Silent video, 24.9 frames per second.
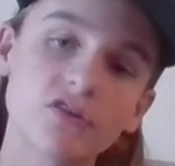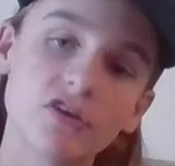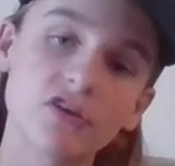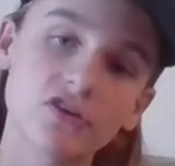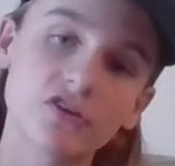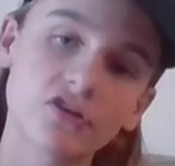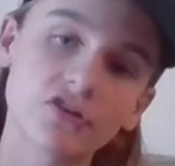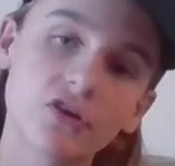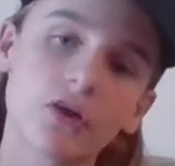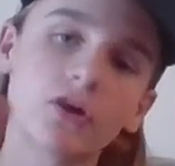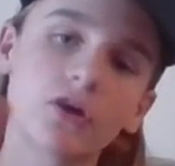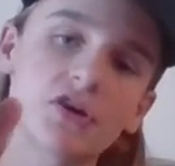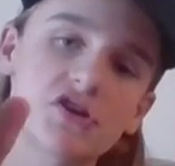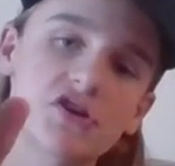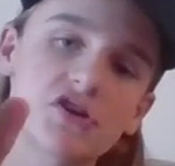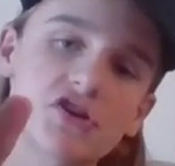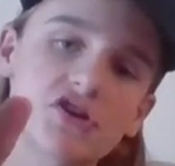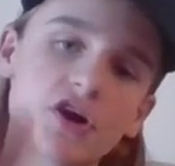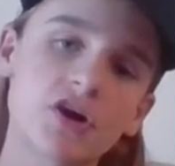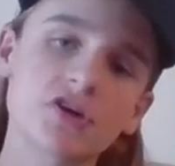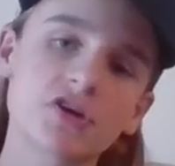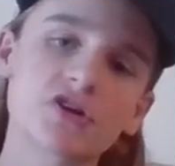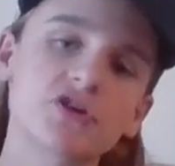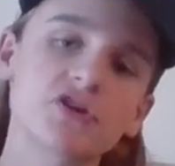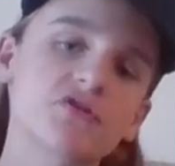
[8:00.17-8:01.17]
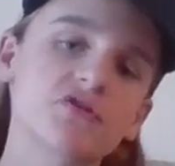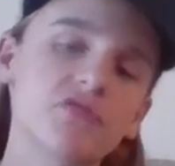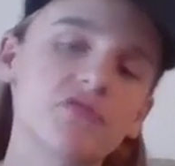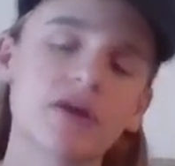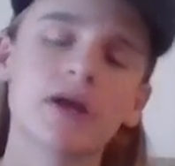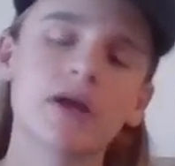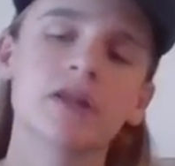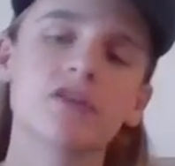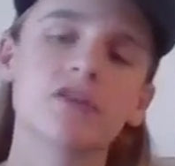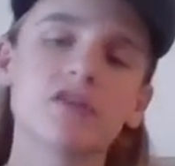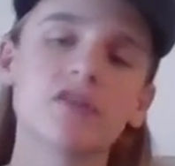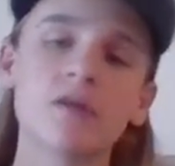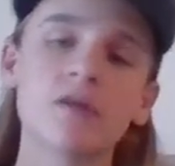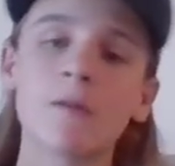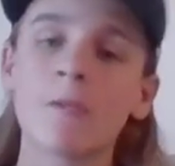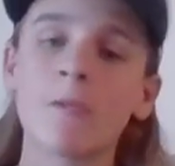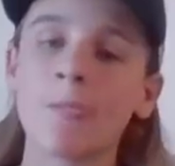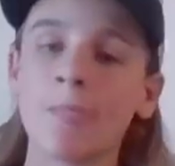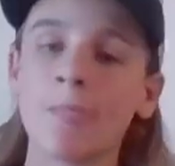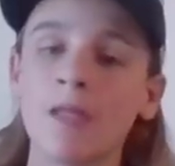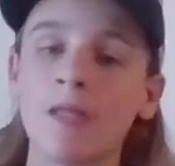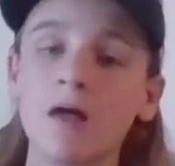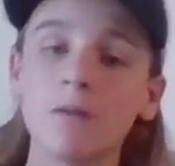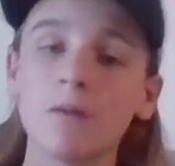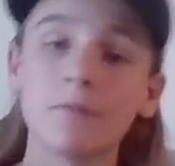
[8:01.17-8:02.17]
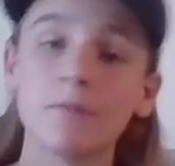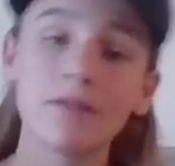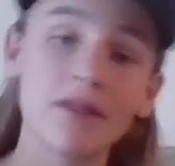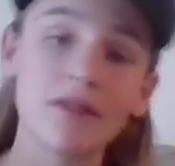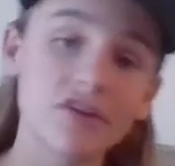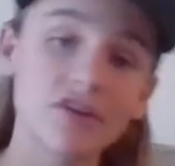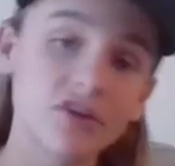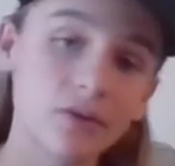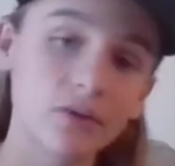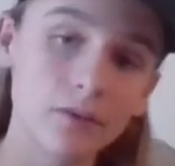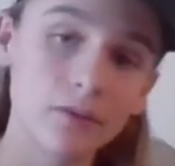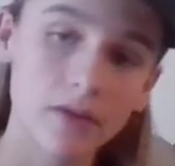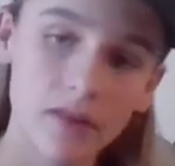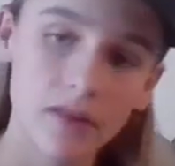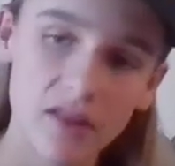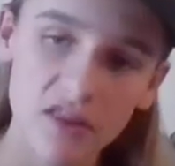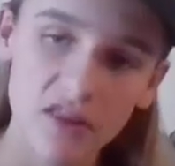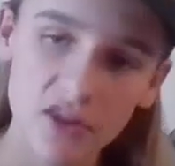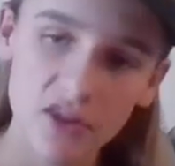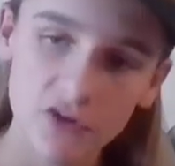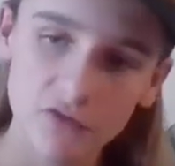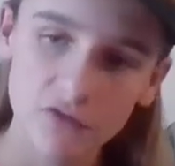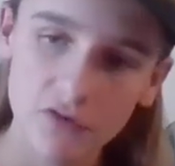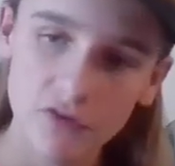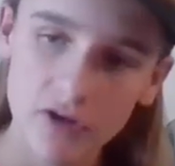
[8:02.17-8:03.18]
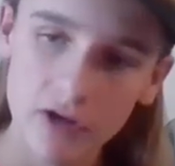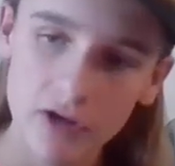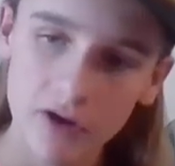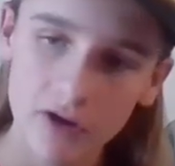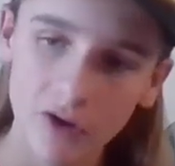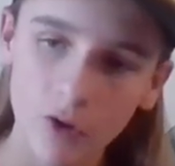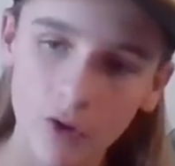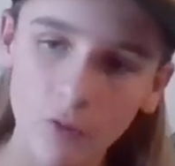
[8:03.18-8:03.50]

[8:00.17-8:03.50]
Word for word: Sorry, Chargers fans. But that's going to be the end of this video.